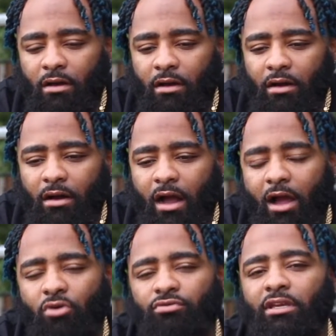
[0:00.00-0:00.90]
Uh,
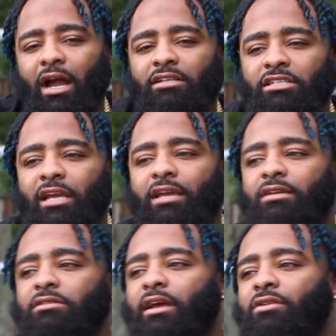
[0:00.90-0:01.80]
I don't think I
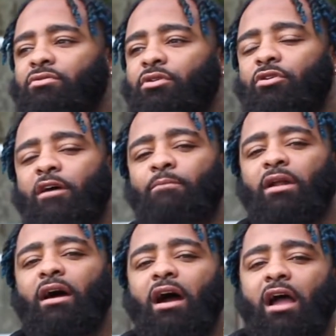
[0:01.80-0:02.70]
changed, like you know, I, but
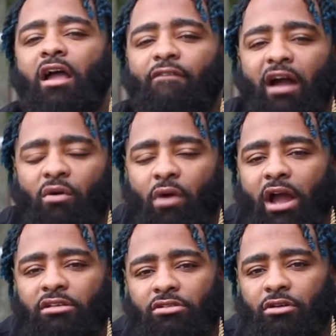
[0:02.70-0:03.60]
I, I, have got
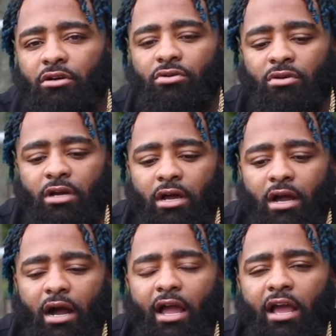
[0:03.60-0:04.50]
wiser though.
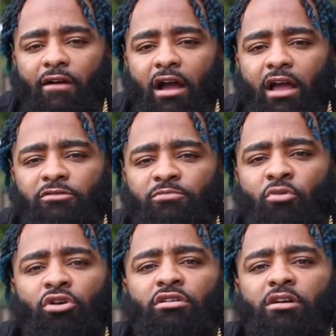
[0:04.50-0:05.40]
I have I have
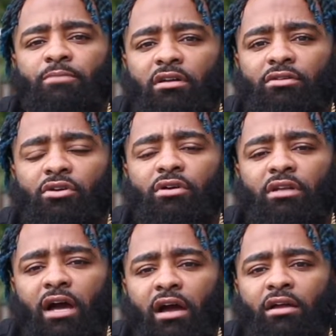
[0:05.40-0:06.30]
smartened up, you know, a
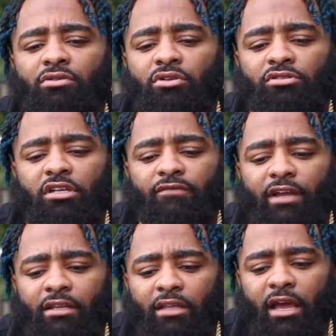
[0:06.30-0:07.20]
lot, you know, stuff
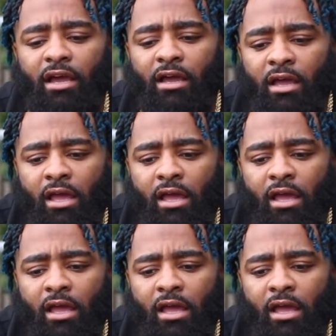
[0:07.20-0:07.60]
like that.